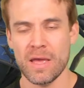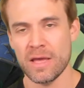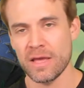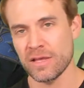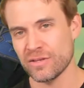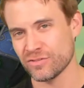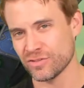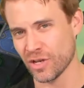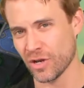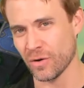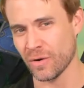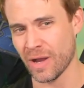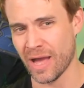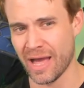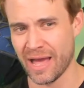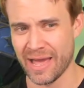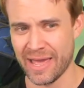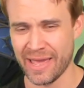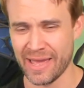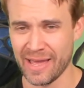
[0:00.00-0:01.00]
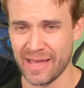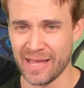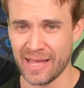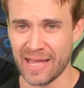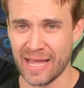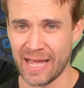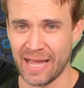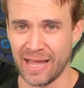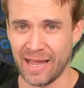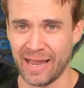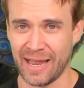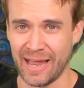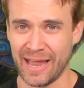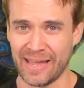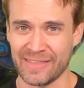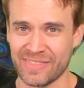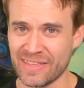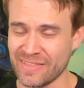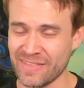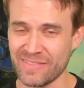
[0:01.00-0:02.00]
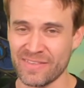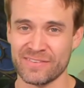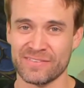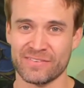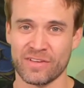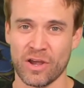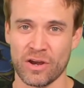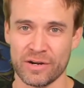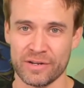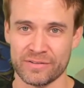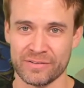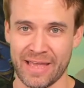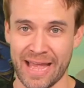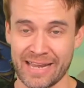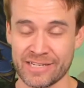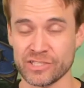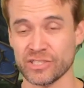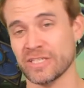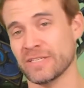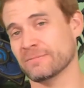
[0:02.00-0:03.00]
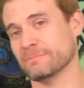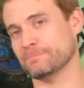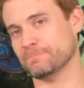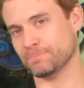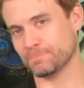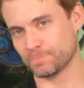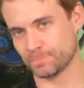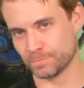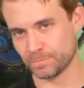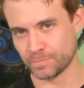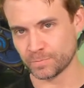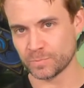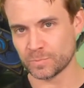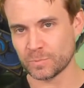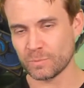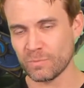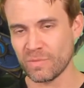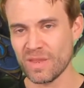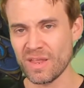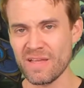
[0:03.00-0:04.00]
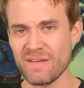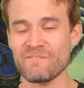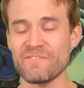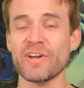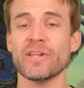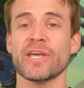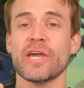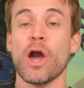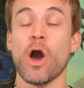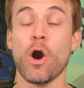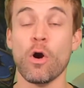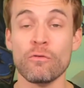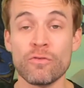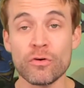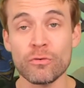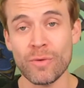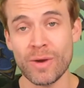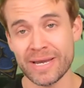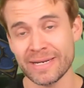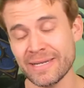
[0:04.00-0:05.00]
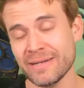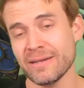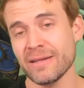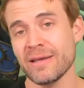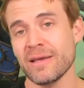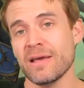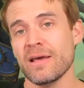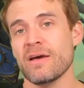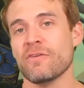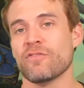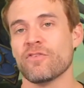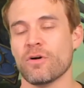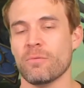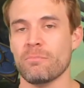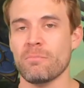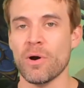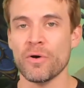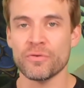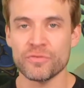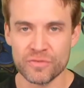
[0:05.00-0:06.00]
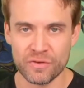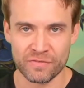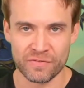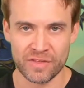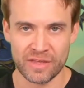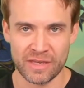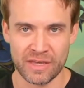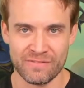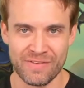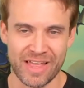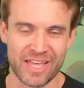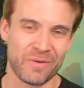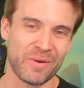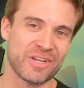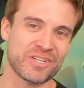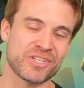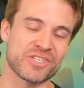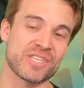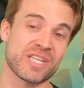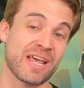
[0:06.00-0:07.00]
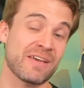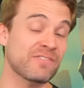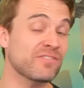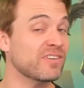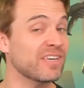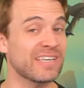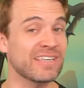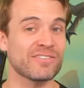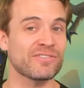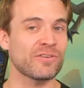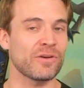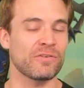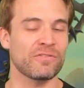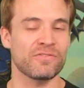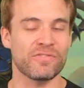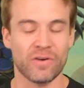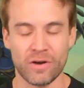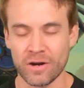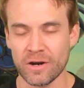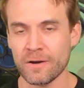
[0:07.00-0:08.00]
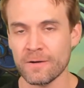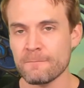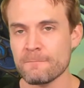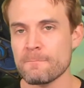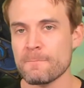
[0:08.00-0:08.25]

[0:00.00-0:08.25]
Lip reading: So I think that this card is actually fairly overrated from most of the evaluations that I've seen so far.